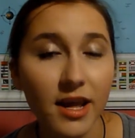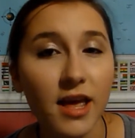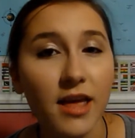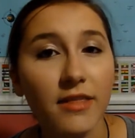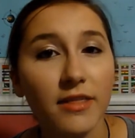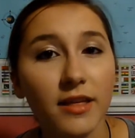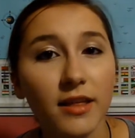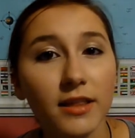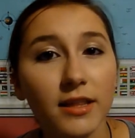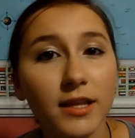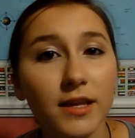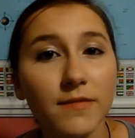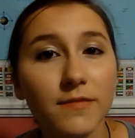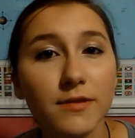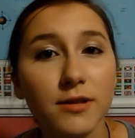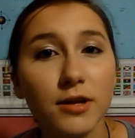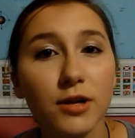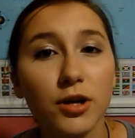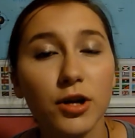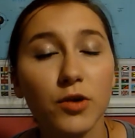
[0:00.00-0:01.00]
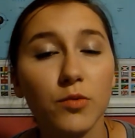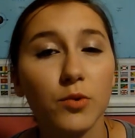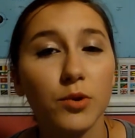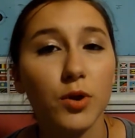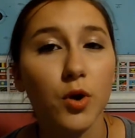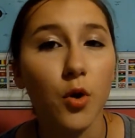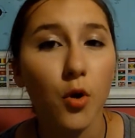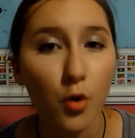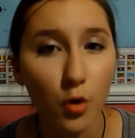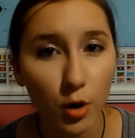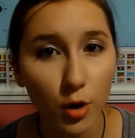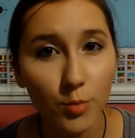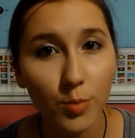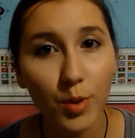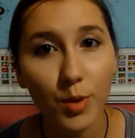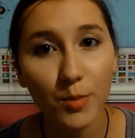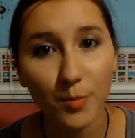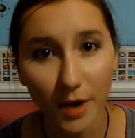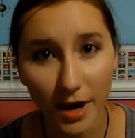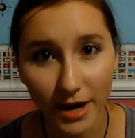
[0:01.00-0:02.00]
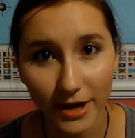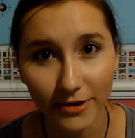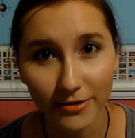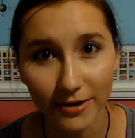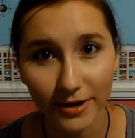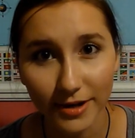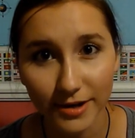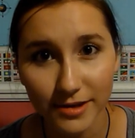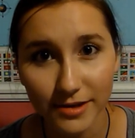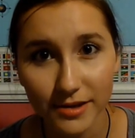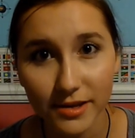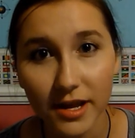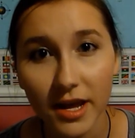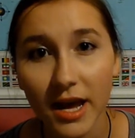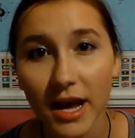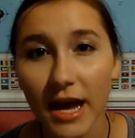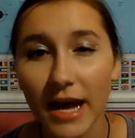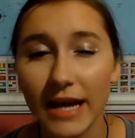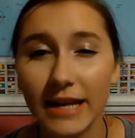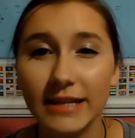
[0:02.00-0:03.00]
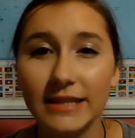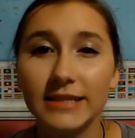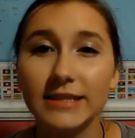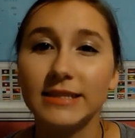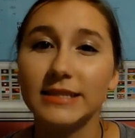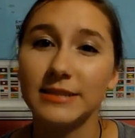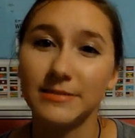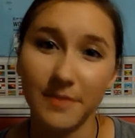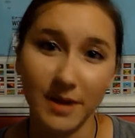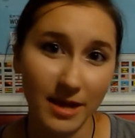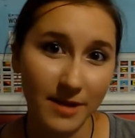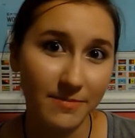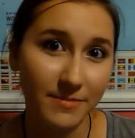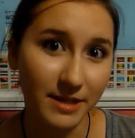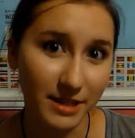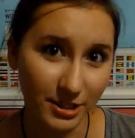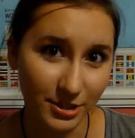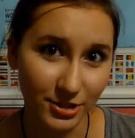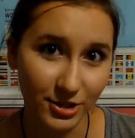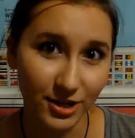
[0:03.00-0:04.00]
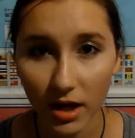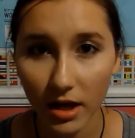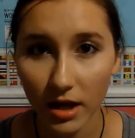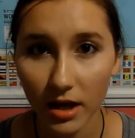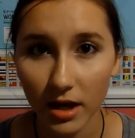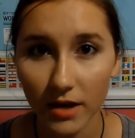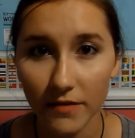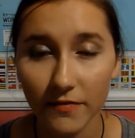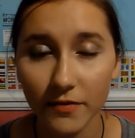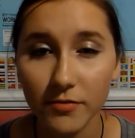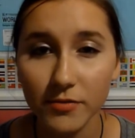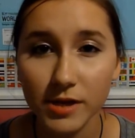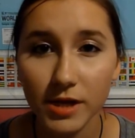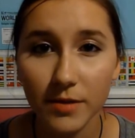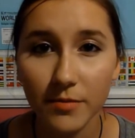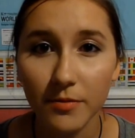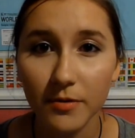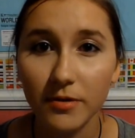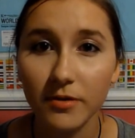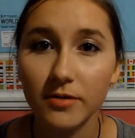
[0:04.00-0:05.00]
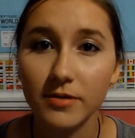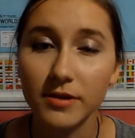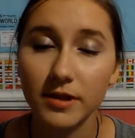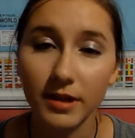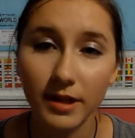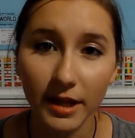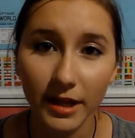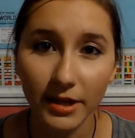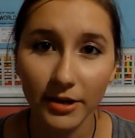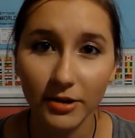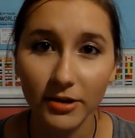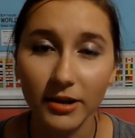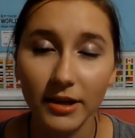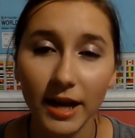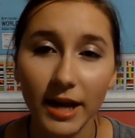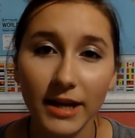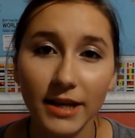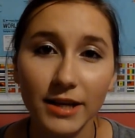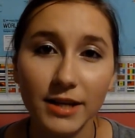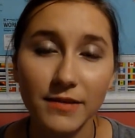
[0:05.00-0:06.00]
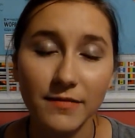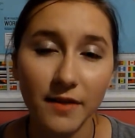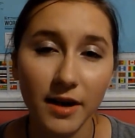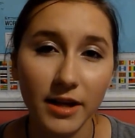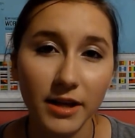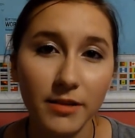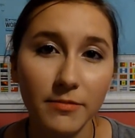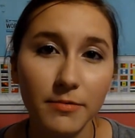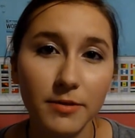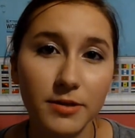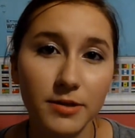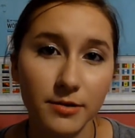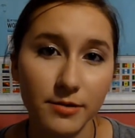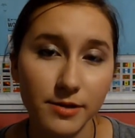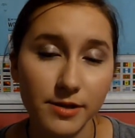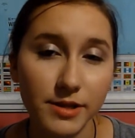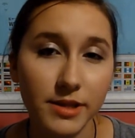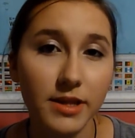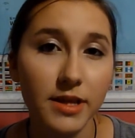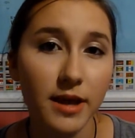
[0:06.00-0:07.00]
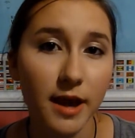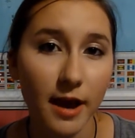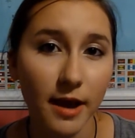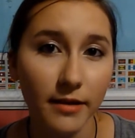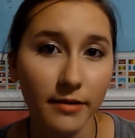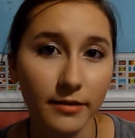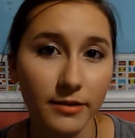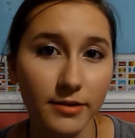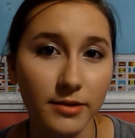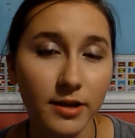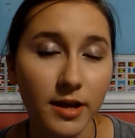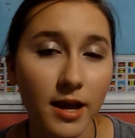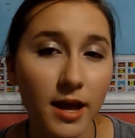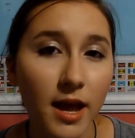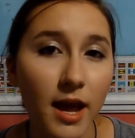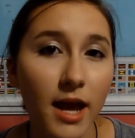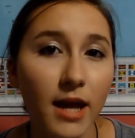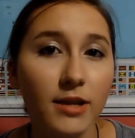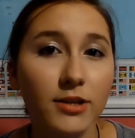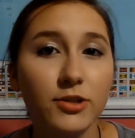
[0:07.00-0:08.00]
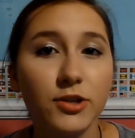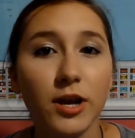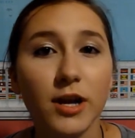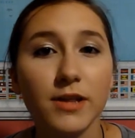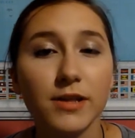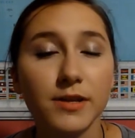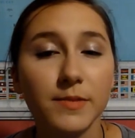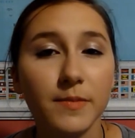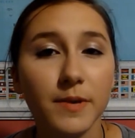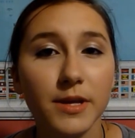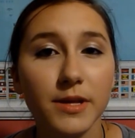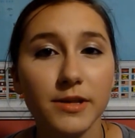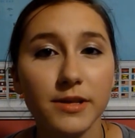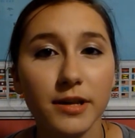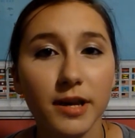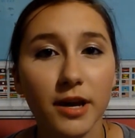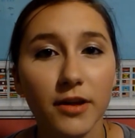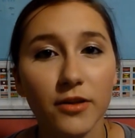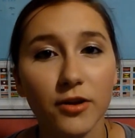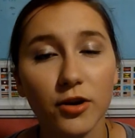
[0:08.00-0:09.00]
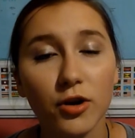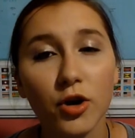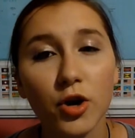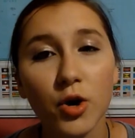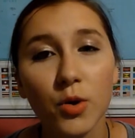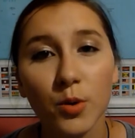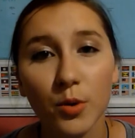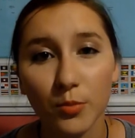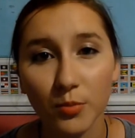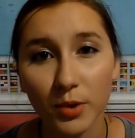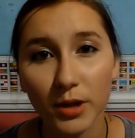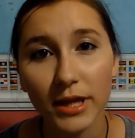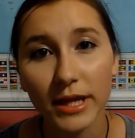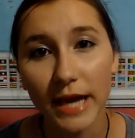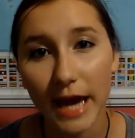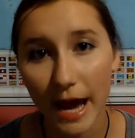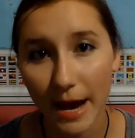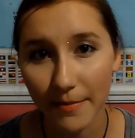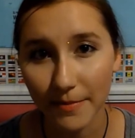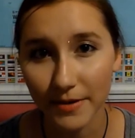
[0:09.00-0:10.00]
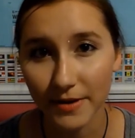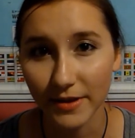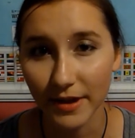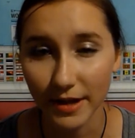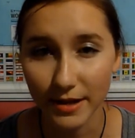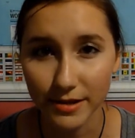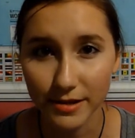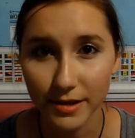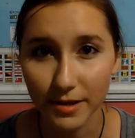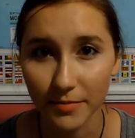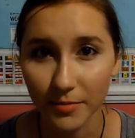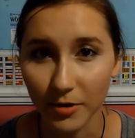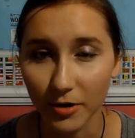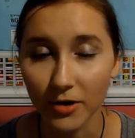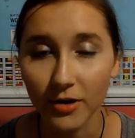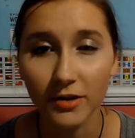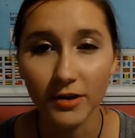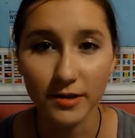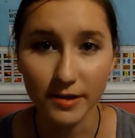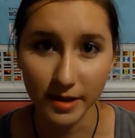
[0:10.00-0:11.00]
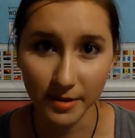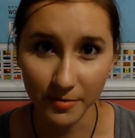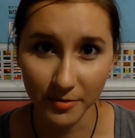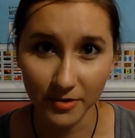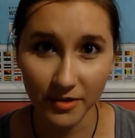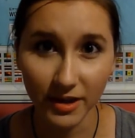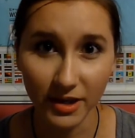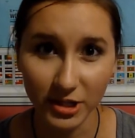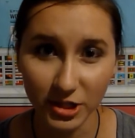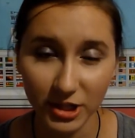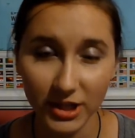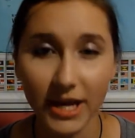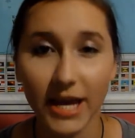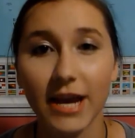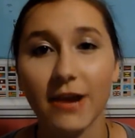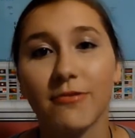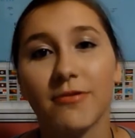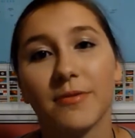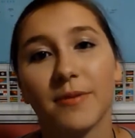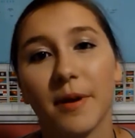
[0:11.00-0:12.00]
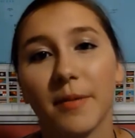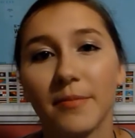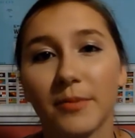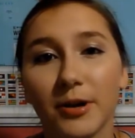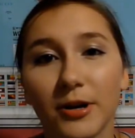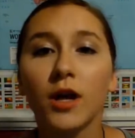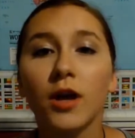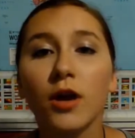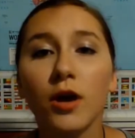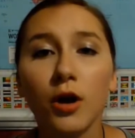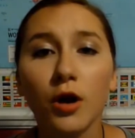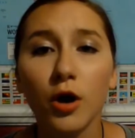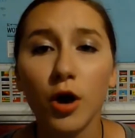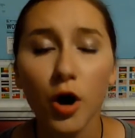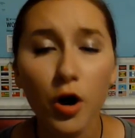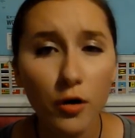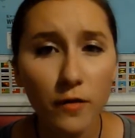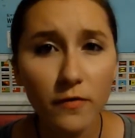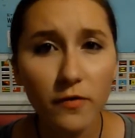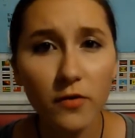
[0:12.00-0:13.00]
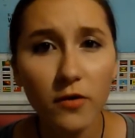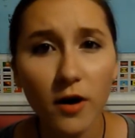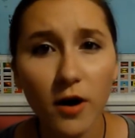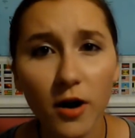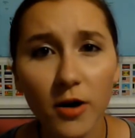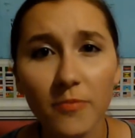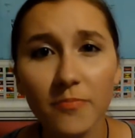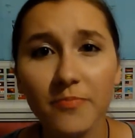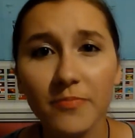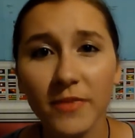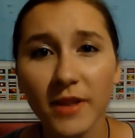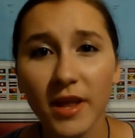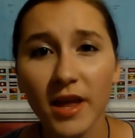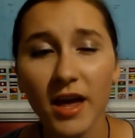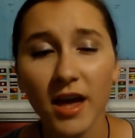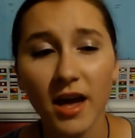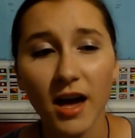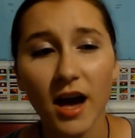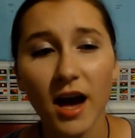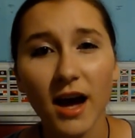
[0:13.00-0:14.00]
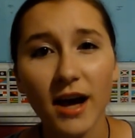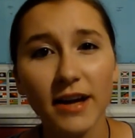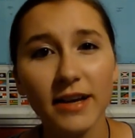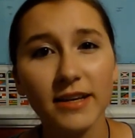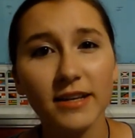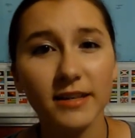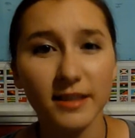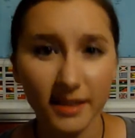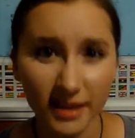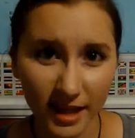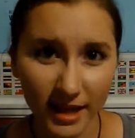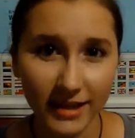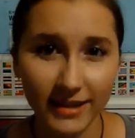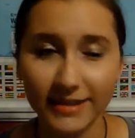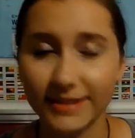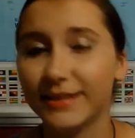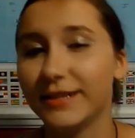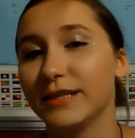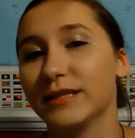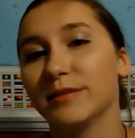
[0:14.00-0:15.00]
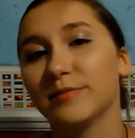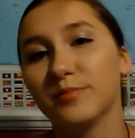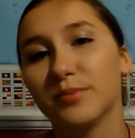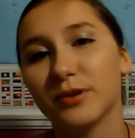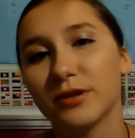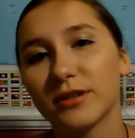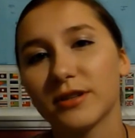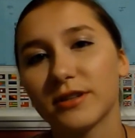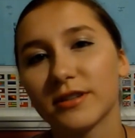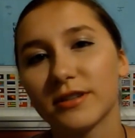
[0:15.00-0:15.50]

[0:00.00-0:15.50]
that leaves her with horrible migraines and some amnesia. A few summers later, Cadence finally returns to the island and tries to piece together what really happened that summer, the summer that she can't remember. Overall, I liked this book,